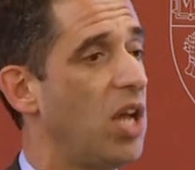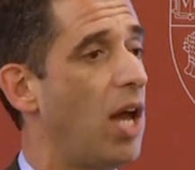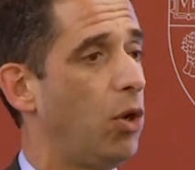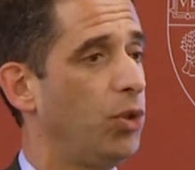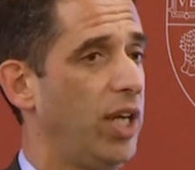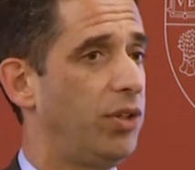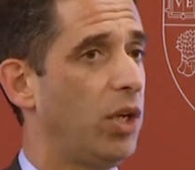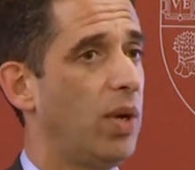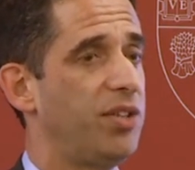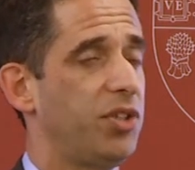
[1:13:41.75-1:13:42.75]
not only on
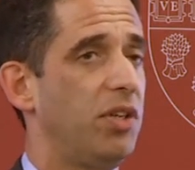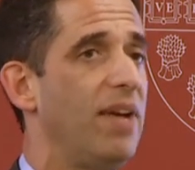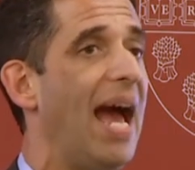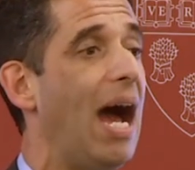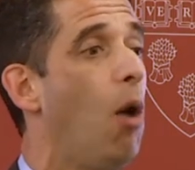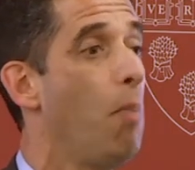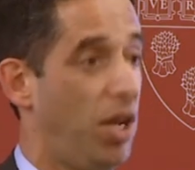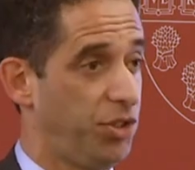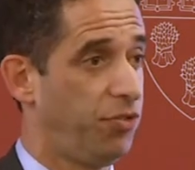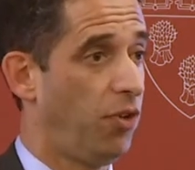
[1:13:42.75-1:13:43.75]
the question of how
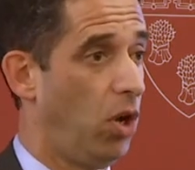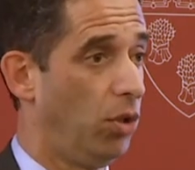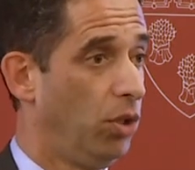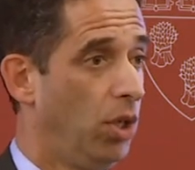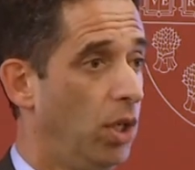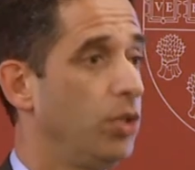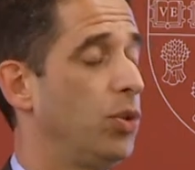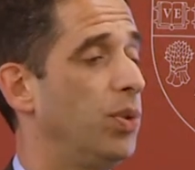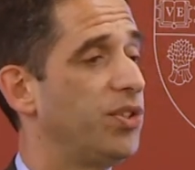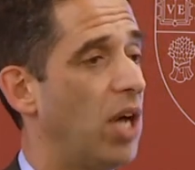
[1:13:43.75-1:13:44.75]
much fault
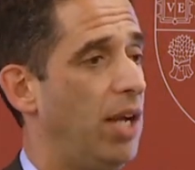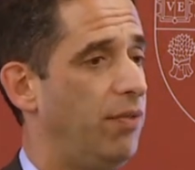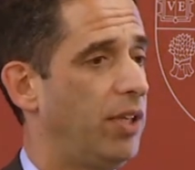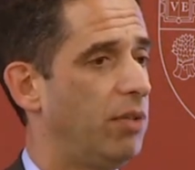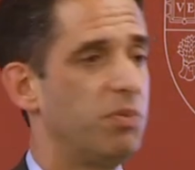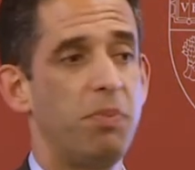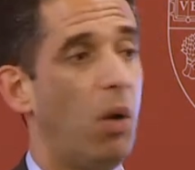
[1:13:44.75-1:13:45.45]
to assign victims,